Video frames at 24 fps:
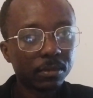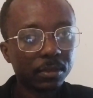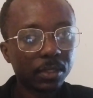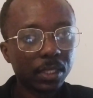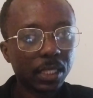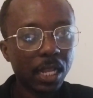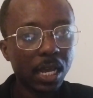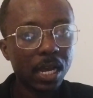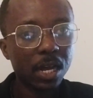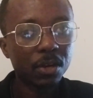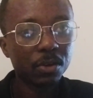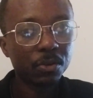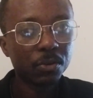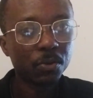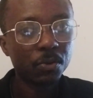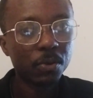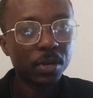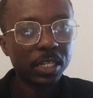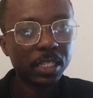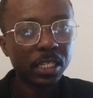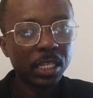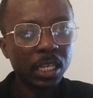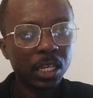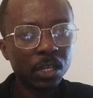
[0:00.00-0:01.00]
Now,
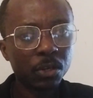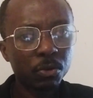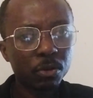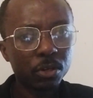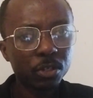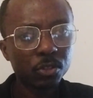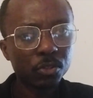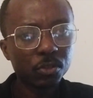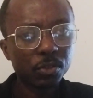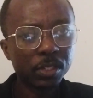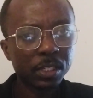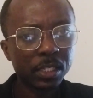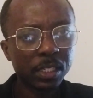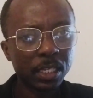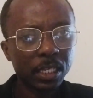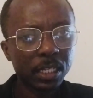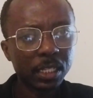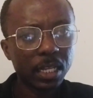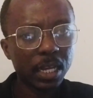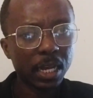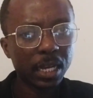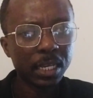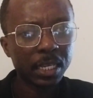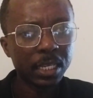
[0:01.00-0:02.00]
what he wants to say
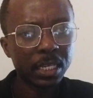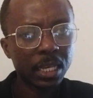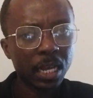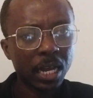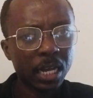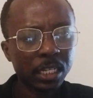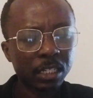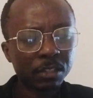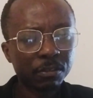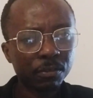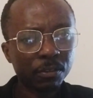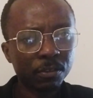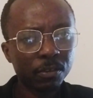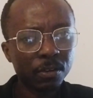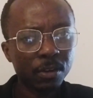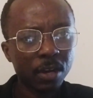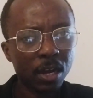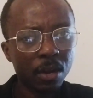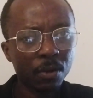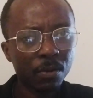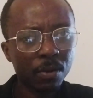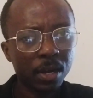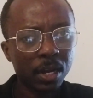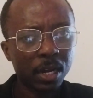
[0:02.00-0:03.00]
that he asked for
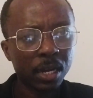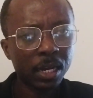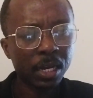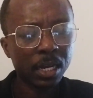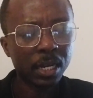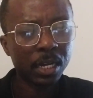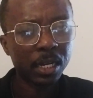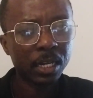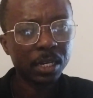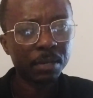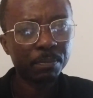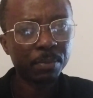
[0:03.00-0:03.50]
our